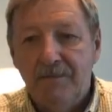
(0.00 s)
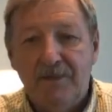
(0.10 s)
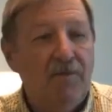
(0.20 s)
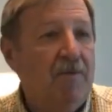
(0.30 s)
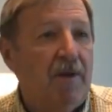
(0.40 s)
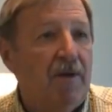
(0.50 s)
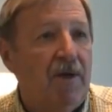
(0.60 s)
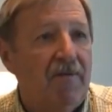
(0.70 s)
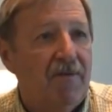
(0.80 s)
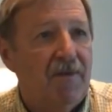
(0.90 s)
so we've been
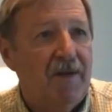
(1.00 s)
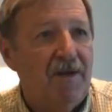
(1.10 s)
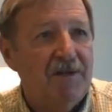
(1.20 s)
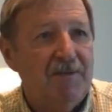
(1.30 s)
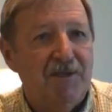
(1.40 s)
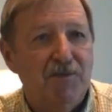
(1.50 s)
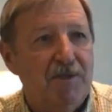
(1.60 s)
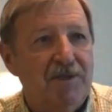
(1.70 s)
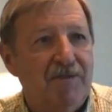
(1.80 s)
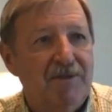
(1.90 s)
looking for the ultimate
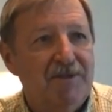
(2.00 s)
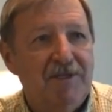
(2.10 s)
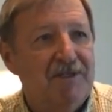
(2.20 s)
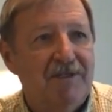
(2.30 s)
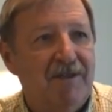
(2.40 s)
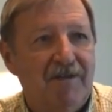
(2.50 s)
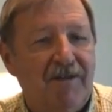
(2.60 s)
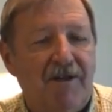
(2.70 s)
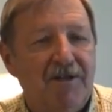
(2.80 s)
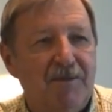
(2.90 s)
switch ever since, and the
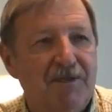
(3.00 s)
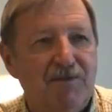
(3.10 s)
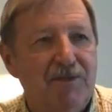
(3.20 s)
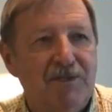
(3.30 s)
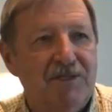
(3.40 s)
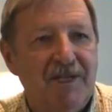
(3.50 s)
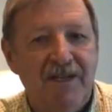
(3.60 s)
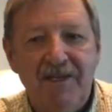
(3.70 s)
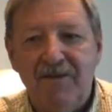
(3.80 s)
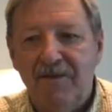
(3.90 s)
ultimate switch is
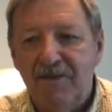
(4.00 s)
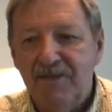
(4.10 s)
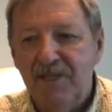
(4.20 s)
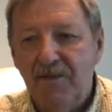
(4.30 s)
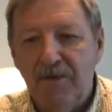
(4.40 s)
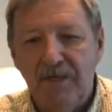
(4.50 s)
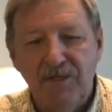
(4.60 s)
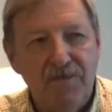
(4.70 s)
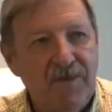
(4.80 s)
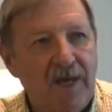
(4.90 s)
not there. The secret
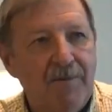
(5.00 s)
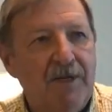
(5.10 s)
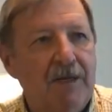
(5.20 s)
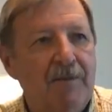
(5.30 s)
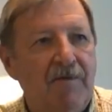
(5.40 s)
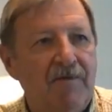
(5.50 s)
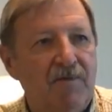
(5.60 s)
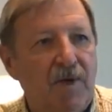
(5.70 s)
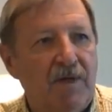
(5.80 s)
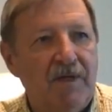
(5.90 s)
is you've got to
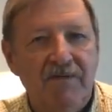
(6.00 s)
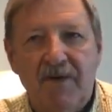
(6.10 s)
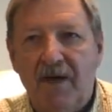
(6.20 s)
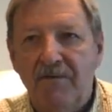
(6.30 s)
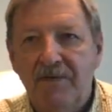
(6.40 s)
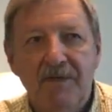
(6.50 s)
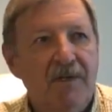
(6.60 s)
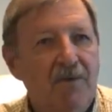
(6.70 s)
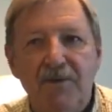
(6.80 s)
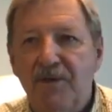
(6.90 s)
become directly involved
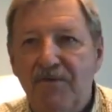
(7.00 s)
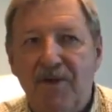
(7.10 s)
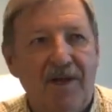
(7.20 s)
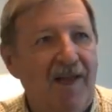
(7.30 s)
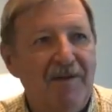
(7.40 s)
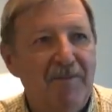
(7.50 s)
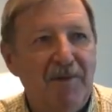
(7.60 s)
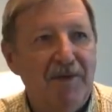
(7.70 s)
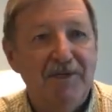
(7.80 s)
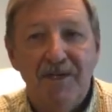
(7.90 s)
with your frontline
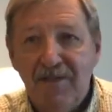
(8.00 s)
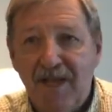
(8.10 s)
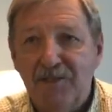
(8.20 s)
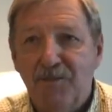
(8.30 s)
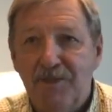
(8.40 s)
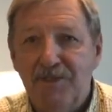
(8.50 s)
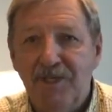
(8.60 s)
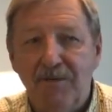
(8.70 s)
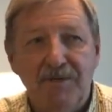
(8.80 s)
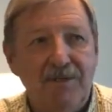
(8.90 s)
employees. That's where the
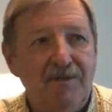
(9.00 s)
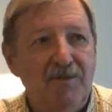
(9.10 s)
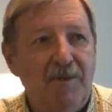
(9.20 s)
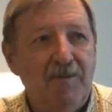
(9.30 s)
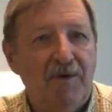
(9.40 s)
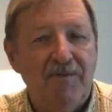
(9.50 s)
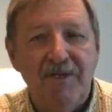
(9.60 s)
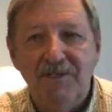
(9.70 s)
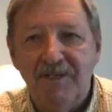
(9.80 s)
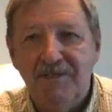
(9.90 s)
secret to human
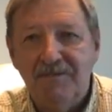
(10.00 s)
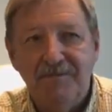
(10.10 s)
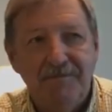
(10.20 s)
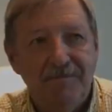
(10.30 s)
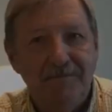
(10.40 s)
motivation is.